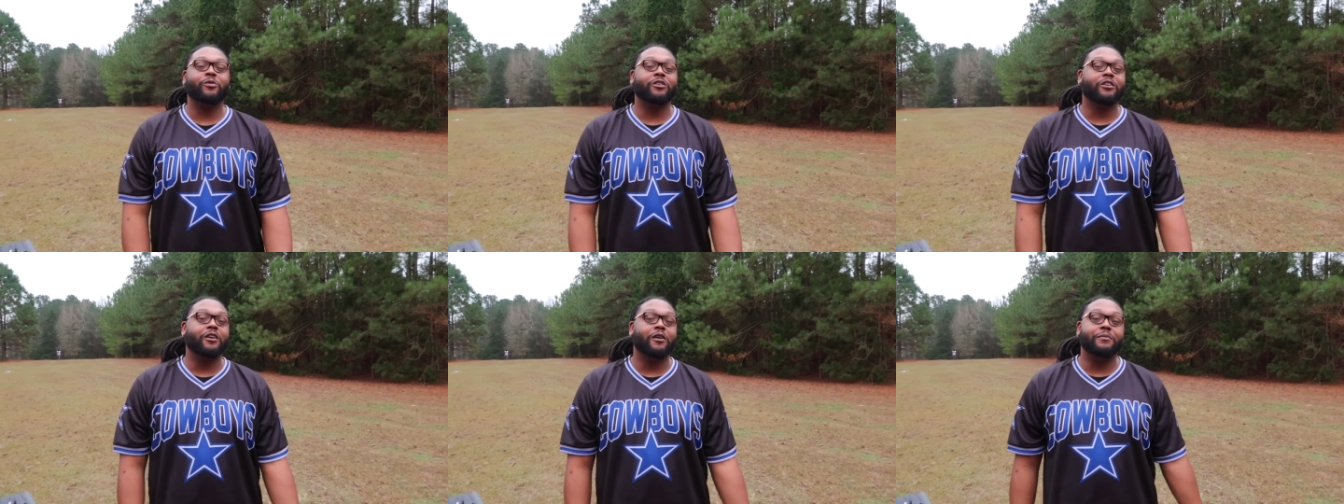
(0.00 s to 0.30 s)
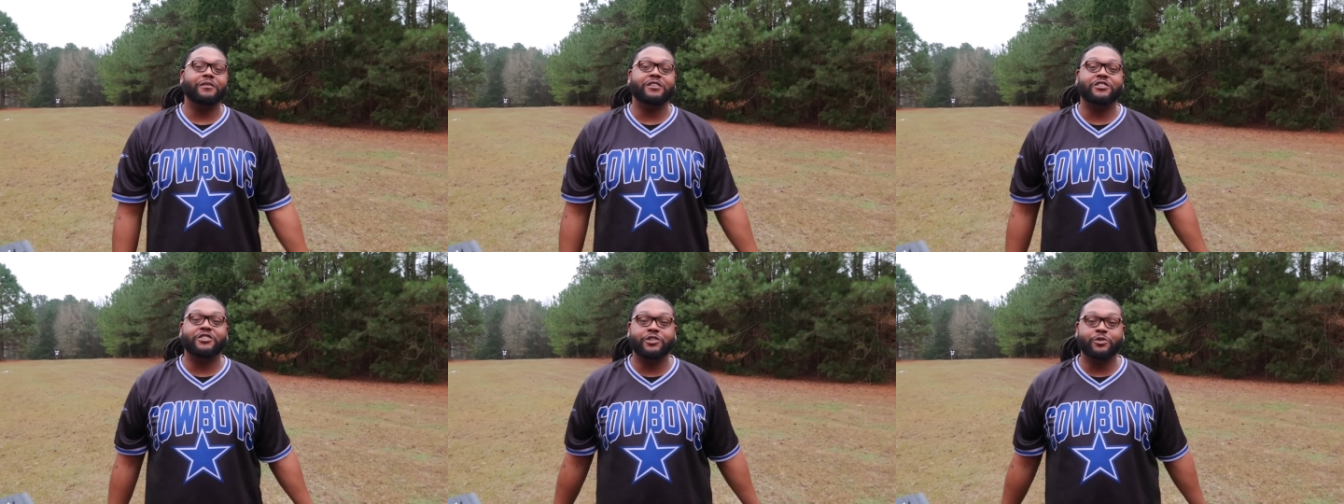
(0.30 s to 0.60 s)
we're
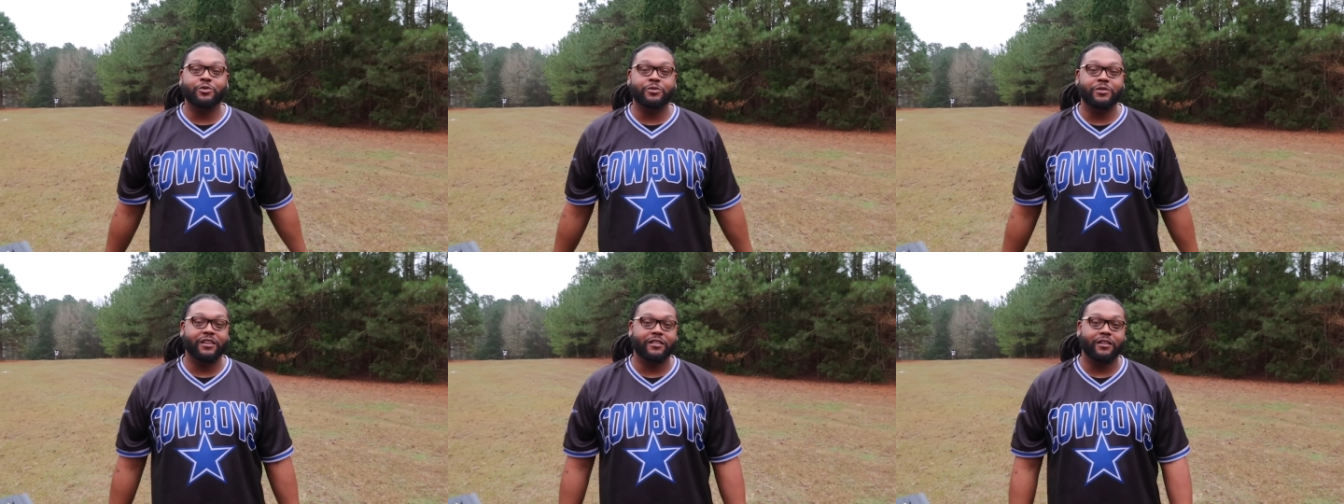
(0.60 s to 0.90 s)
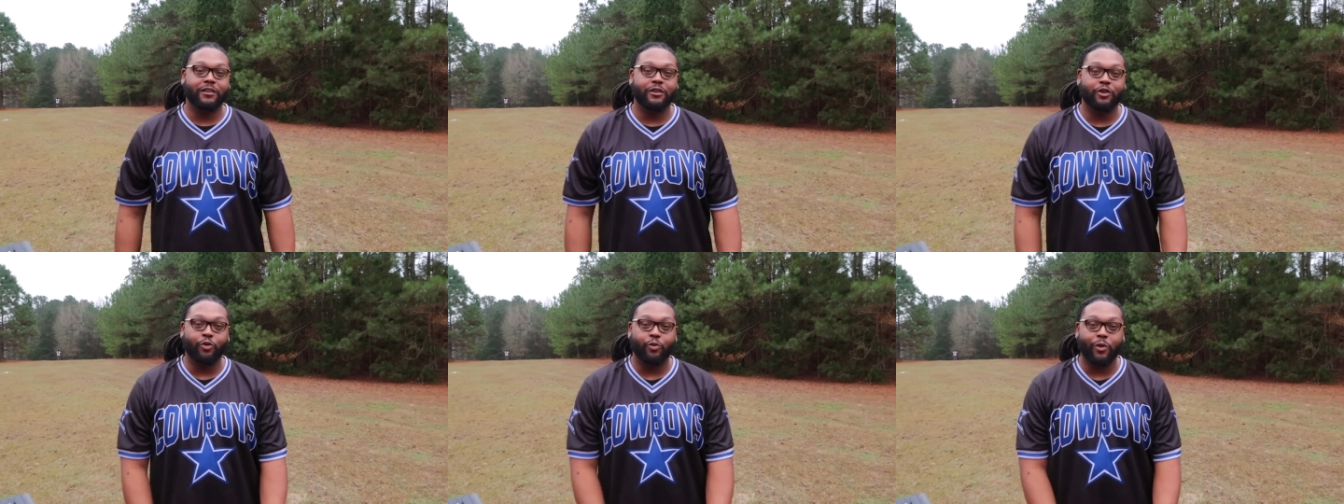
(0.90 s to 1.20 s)
gonna be shooting at the
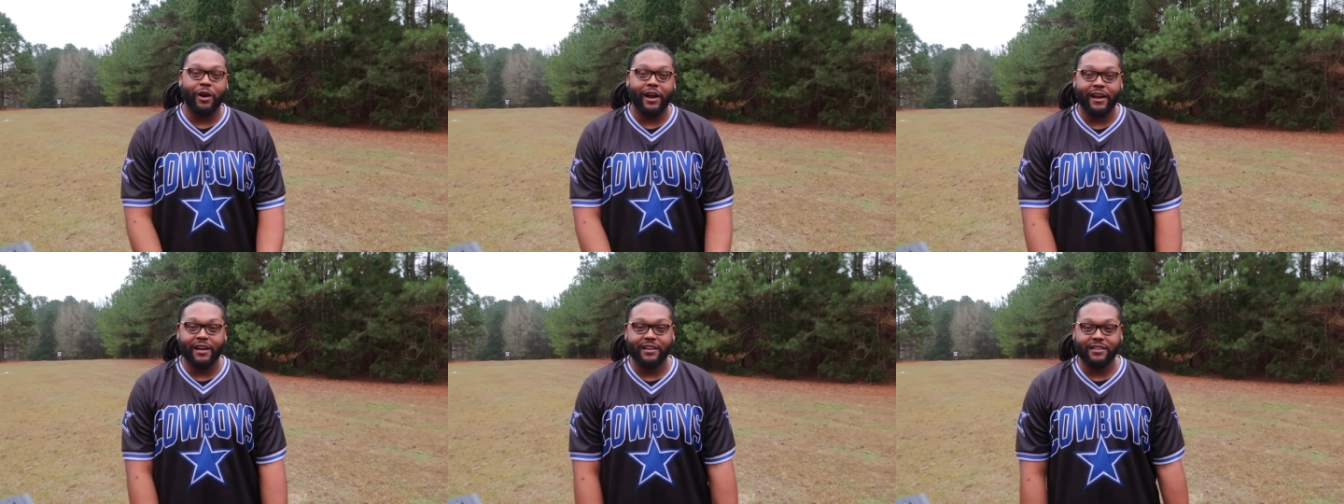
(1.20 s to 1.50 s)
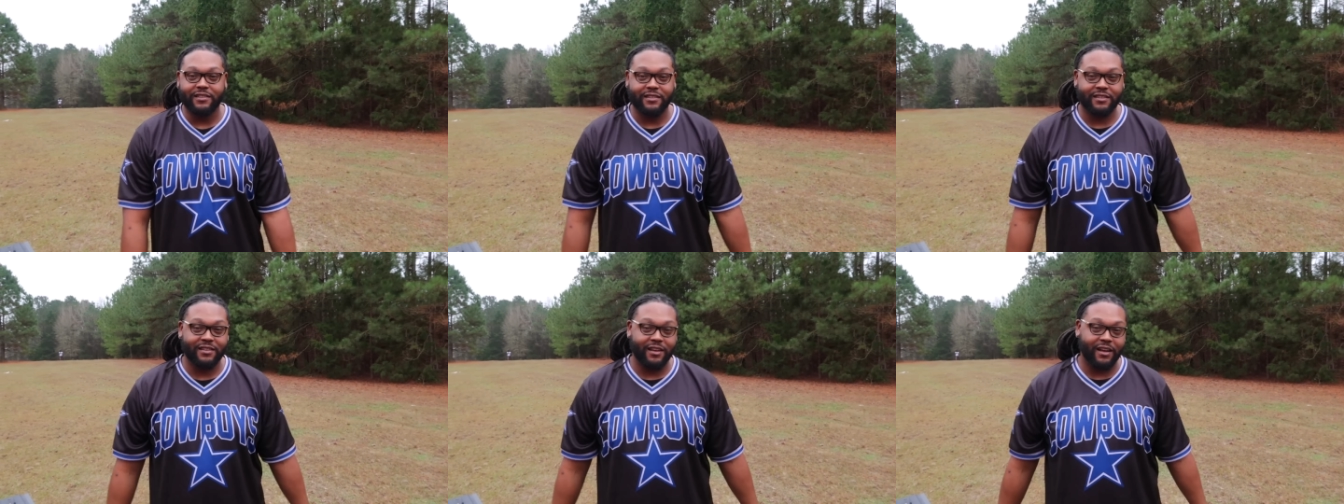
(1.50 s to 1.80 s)
little
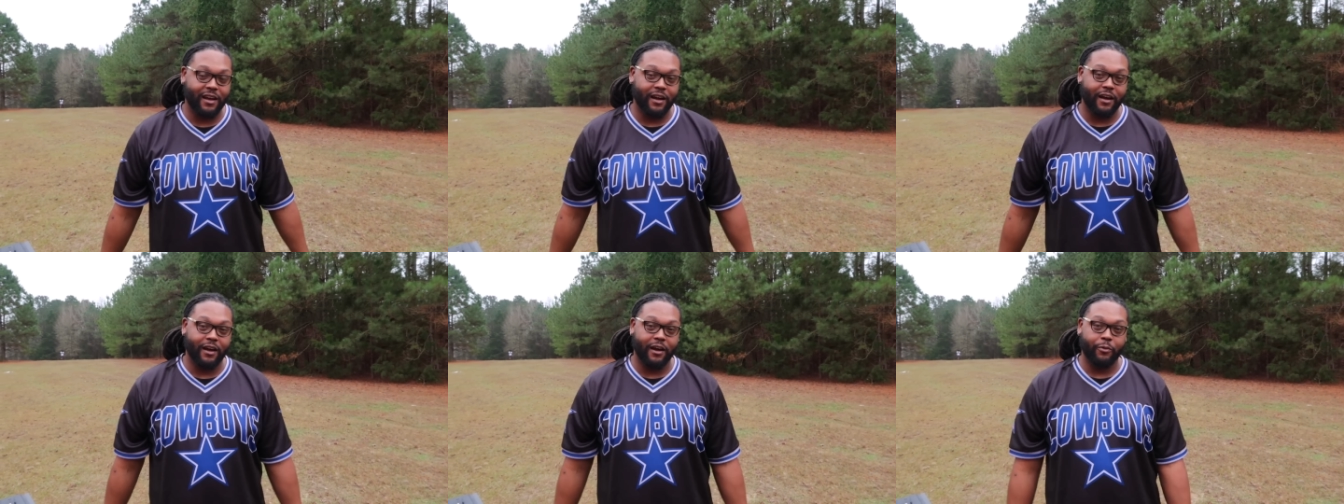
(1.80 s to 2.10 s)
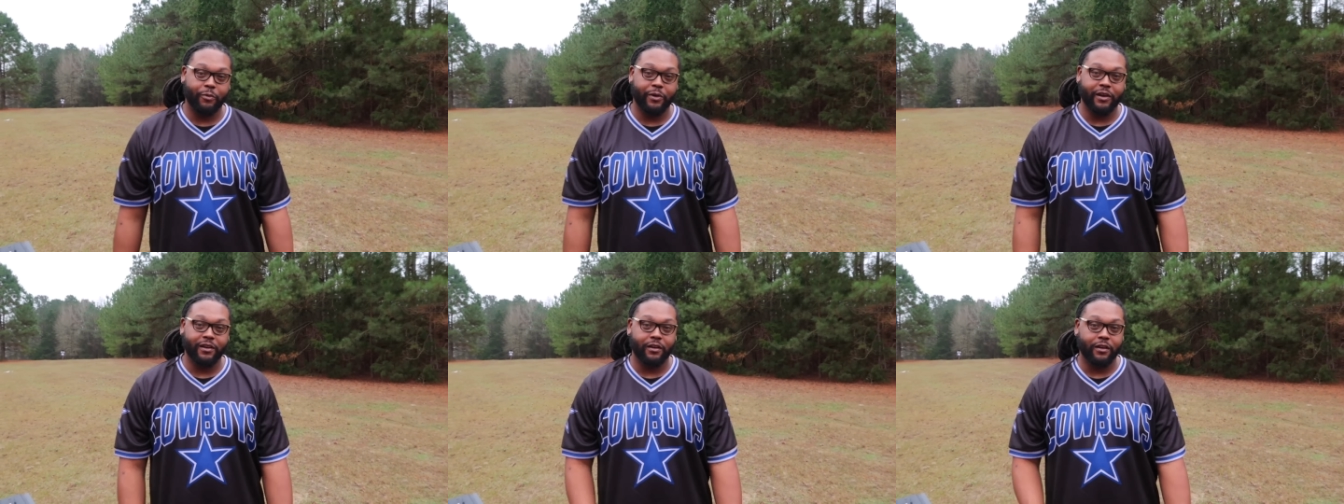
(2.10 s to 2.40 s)
range.
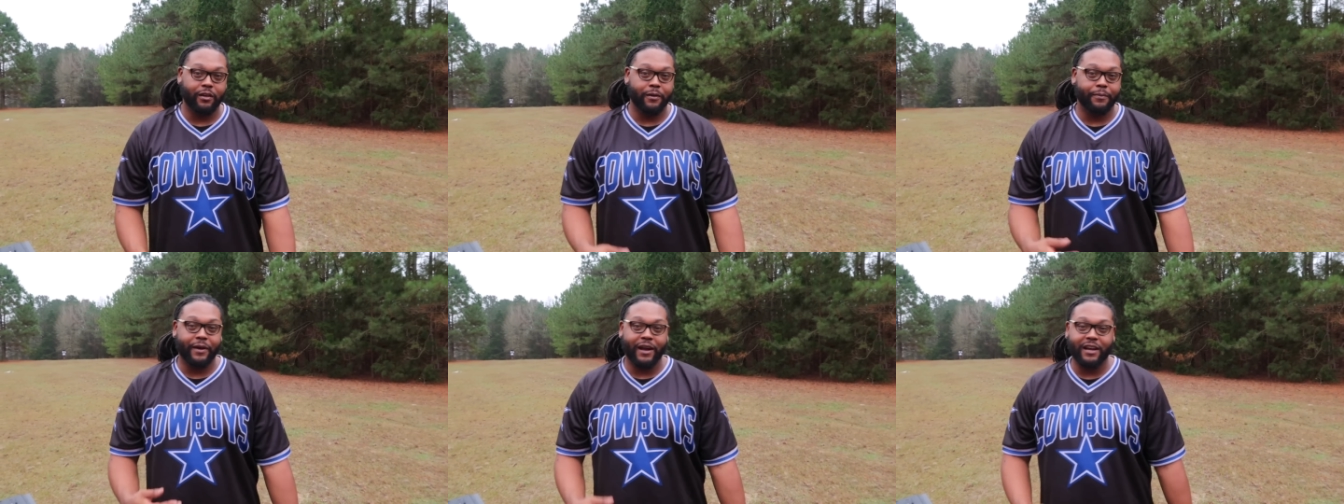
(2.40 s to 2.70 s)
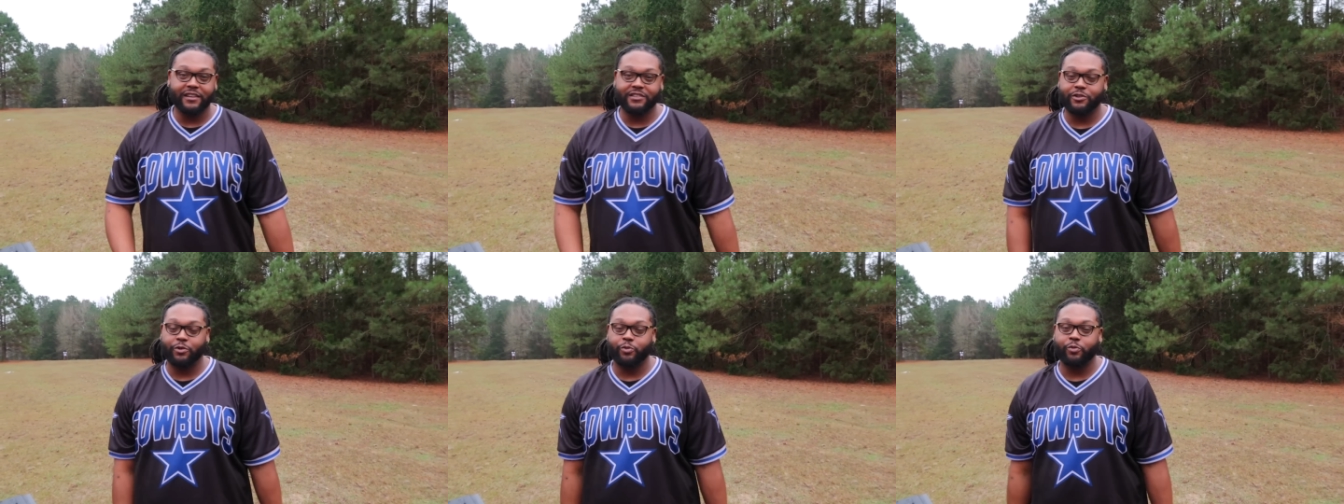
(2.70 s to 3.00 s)
We're in a little
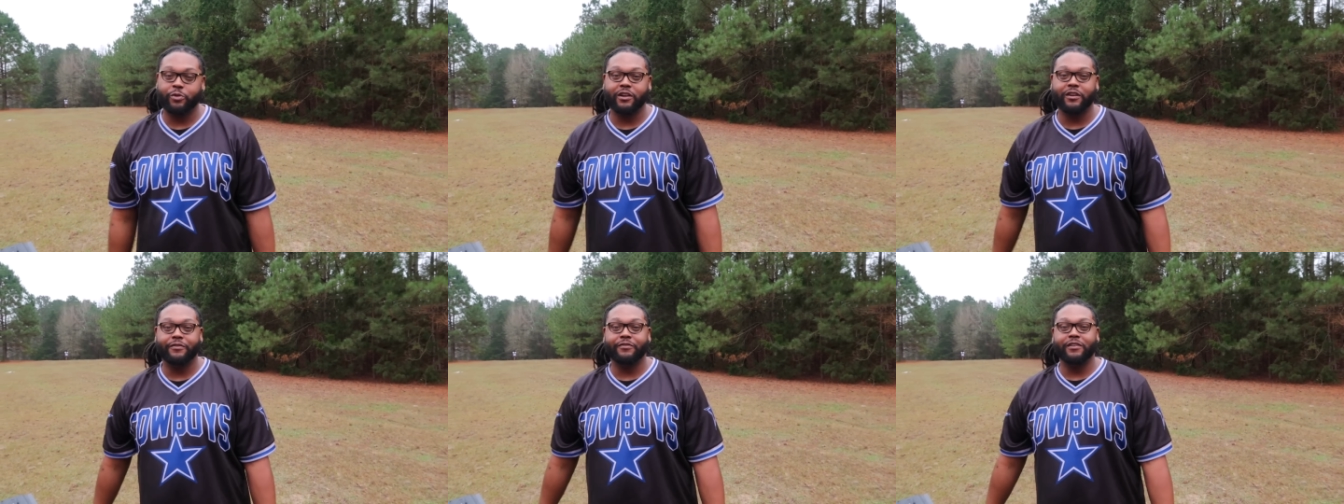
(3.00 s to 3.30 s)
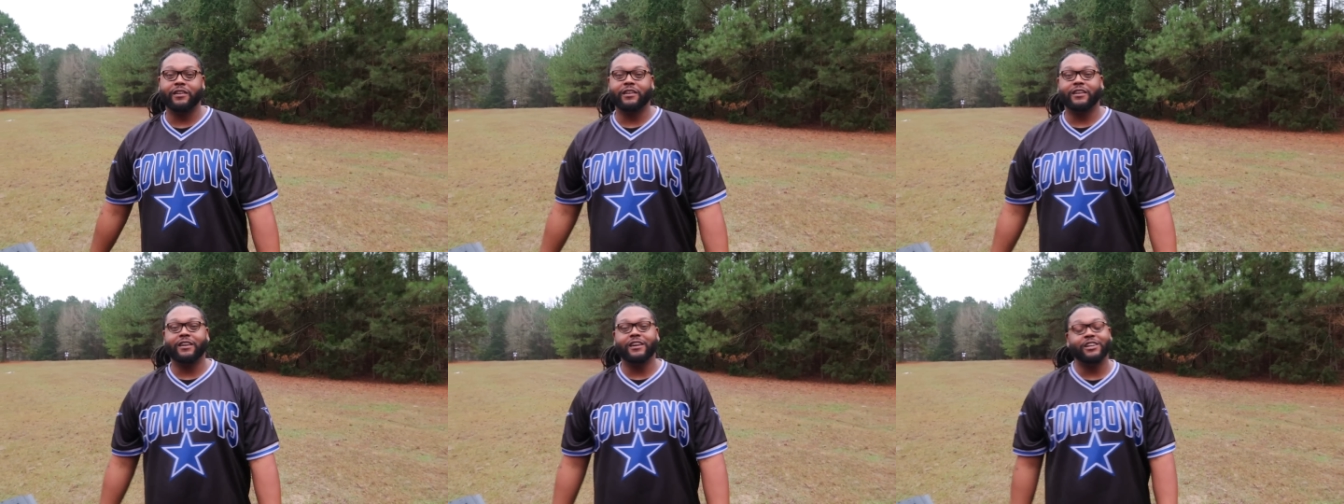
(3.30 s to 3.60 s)
pasture or whatever
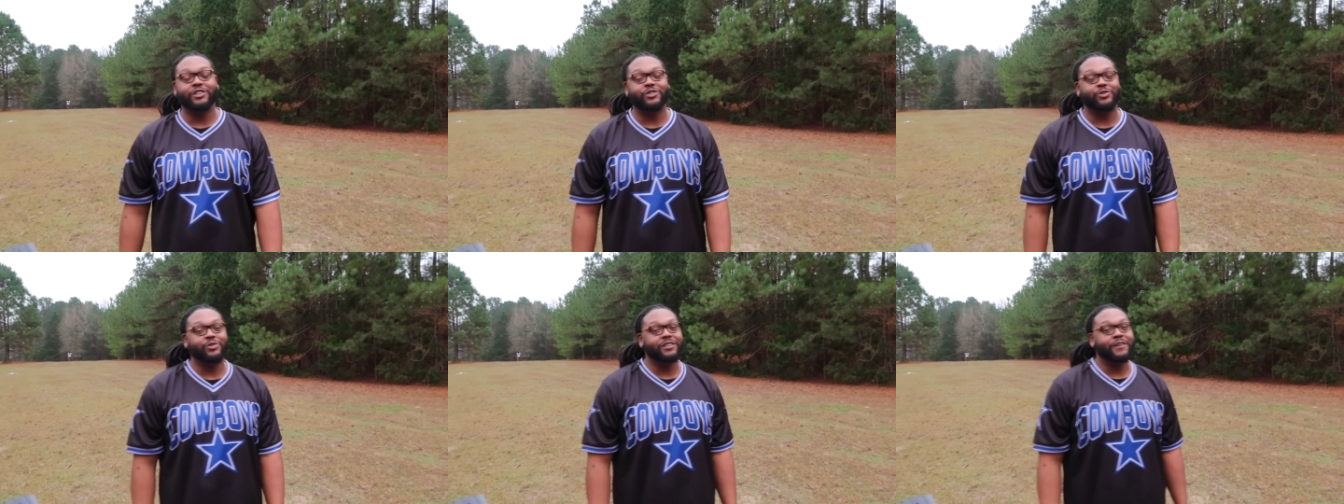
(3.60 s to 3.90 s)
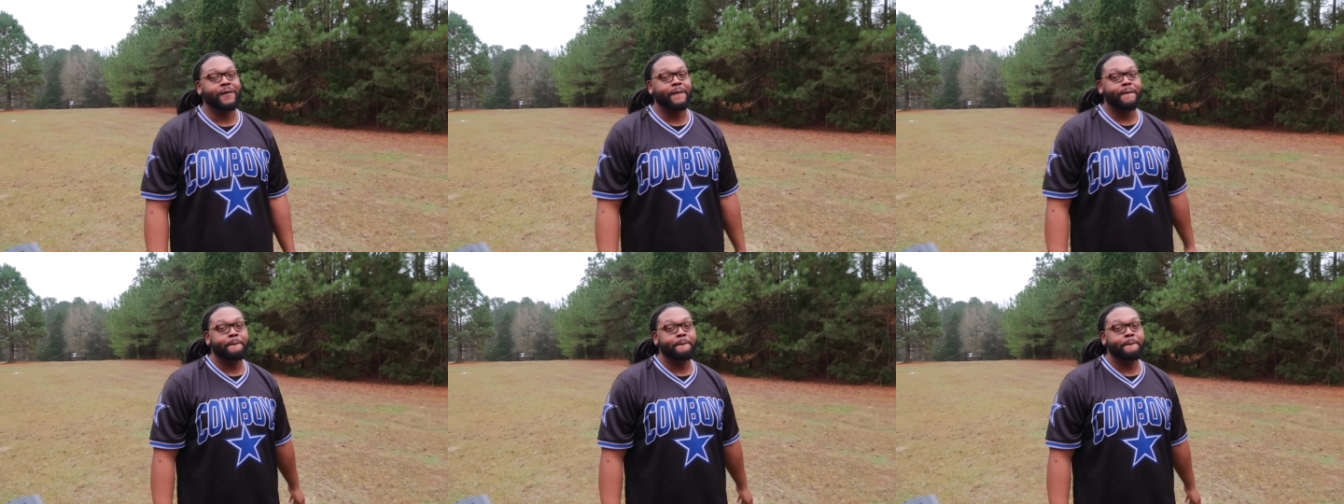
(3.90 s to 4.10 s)
in the country.